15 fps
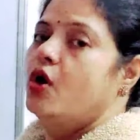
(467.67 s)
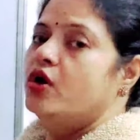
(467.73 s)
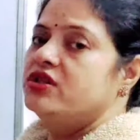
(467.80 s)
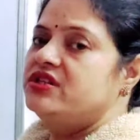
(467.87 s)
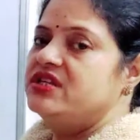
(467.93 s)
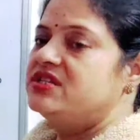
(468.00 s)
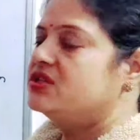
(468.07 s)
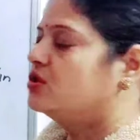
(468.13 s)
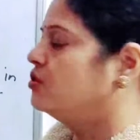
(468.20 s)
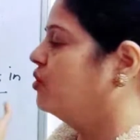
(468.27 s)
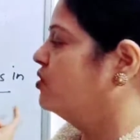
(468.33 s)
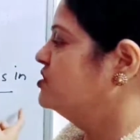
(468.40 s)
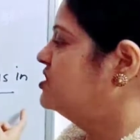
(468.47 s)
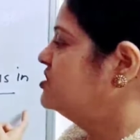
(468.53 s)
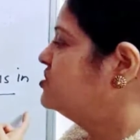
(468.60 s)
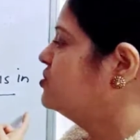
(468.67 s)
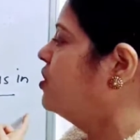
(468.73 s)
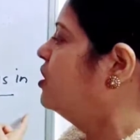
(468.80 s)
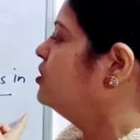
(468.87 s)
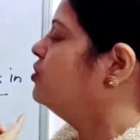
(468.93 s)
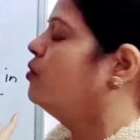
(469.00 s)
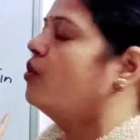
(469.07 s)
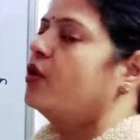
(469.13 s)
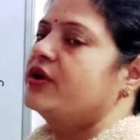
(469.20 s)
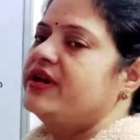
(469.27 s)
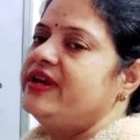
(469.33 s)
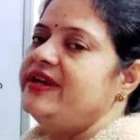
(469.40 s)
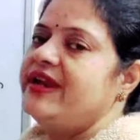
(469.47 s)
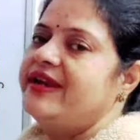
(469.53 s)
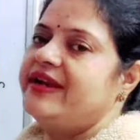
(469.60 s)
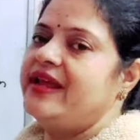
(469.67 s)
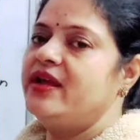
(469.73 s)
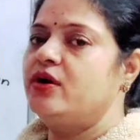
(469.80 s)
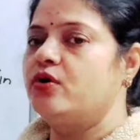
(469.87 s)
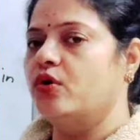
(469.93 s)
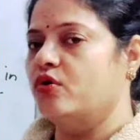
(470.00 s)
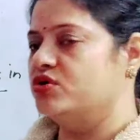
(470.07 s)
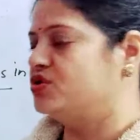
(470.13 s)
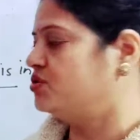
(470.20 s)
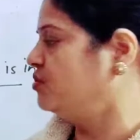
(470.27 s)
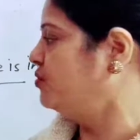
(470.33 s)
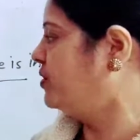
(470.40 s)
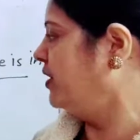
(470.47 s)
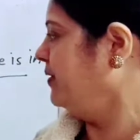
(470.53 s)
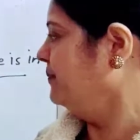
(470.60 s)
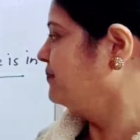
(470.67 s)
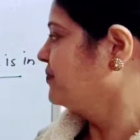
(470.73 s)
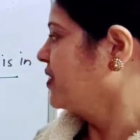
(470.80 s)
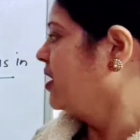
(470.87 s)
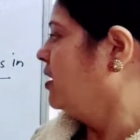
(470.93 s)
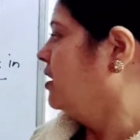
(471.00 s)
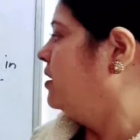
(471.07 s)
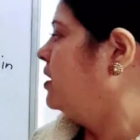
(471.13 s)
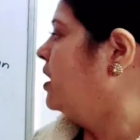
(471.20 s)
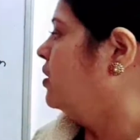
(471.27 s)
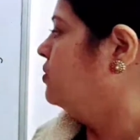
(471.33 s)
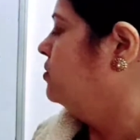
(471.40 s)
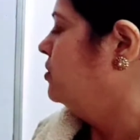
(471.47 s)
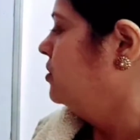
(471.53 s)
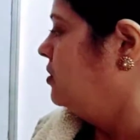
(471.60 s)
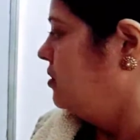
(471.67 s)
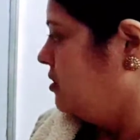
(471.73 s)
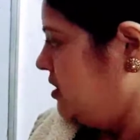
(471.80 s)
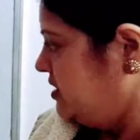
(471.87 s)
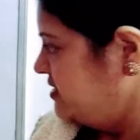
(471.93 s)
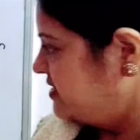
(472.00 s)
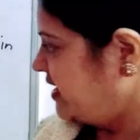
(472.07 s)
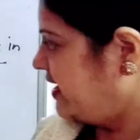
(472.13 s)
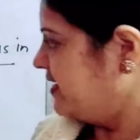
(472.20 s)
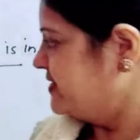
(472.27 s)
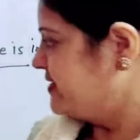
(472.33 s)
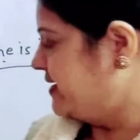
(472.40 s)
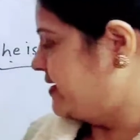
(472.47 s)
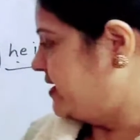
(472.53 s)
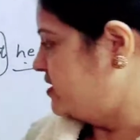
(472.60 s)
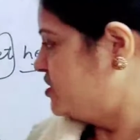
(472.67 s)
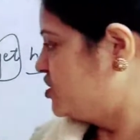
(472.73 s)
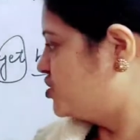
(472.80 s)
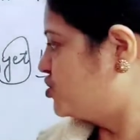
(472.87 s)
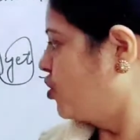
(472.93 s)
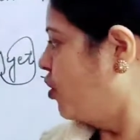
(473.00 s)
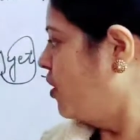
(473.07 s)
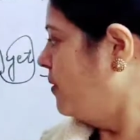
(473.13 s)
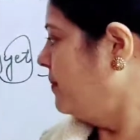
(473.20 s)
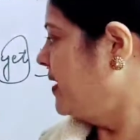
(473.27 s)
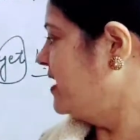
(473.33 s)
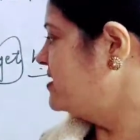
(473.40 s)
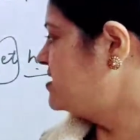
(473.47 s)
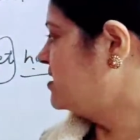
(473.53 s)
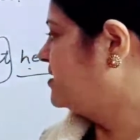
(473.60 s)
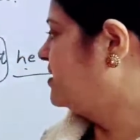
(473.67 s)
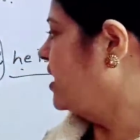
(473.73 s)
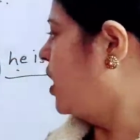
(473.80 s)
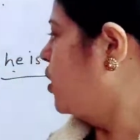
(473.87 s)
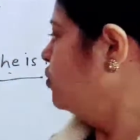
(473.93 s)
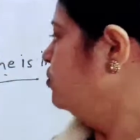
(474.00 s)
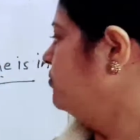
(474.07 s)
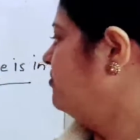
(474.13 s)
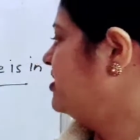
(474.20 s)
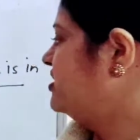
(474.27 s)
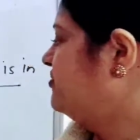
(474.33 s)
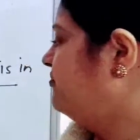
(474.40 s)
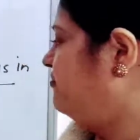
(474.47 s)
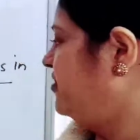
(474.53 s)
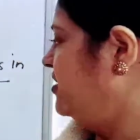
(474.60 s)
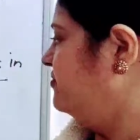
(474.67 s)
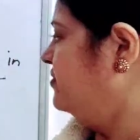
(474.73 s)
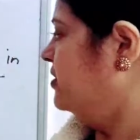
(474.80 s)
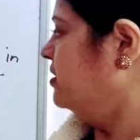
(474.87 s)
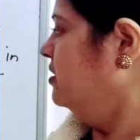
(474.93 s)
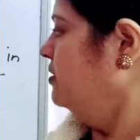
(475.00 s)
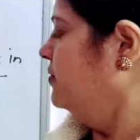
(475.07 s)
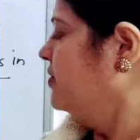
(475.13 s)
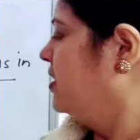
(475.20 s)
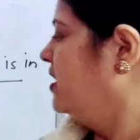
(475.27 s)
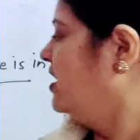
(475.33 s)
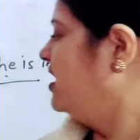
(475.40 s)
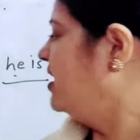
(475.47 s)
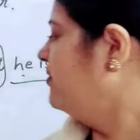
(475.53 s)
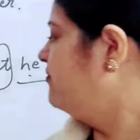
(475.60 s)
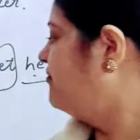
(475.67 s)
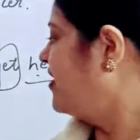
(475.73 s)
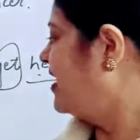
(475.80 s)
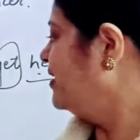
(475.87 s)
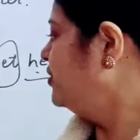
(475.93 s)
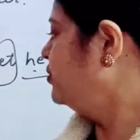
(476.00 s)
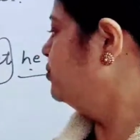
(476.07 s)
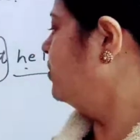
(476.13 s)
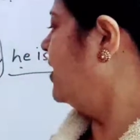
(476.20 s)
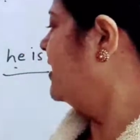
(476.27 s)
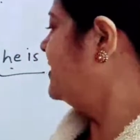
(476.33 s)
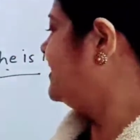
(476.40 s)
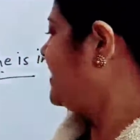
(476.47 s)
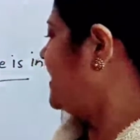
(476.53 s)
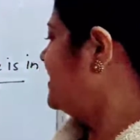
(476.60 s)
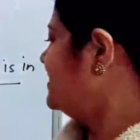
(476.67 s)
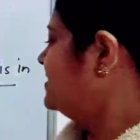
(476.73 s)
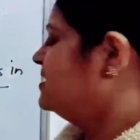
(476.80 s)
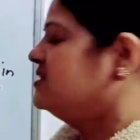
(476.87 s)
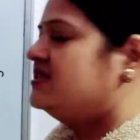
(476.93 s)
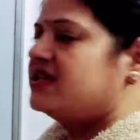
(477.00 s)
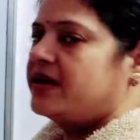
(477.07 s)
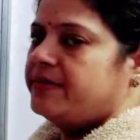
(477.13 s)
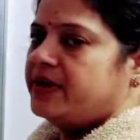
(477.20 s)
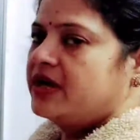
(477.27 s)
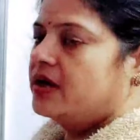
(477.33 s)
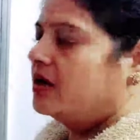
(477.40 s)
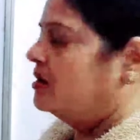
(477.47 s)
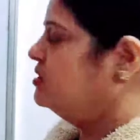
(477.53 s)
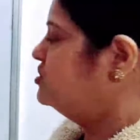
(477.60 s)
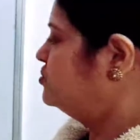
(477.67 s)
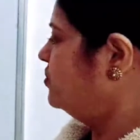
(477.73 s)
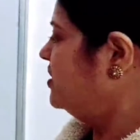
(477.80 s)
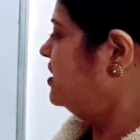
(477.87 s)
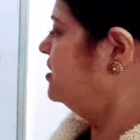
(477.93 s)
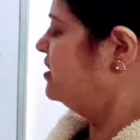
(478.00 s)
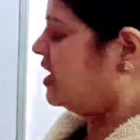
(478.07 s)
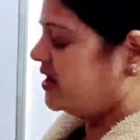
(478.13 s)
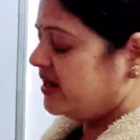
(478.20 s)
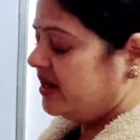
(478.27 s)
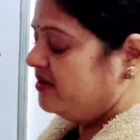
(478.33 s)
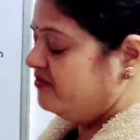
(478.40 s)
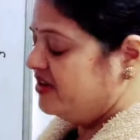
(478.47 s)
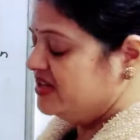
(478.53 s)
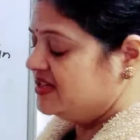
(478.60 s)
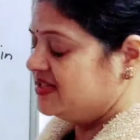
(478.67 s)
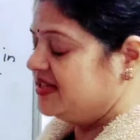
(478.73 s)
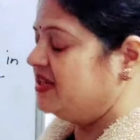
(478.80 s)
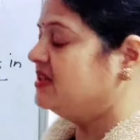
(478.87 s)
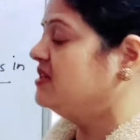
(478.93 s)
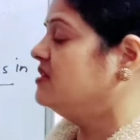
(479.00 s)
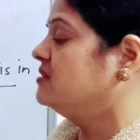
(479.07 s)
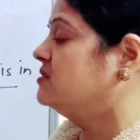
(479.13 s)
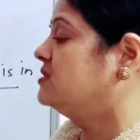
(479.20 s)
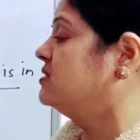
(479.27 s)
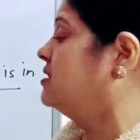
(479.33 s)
or this clause is called coordinating clause. Okay. Now, second sentence, Tom is down with fever. He went to attend the seminar. So here again we see the,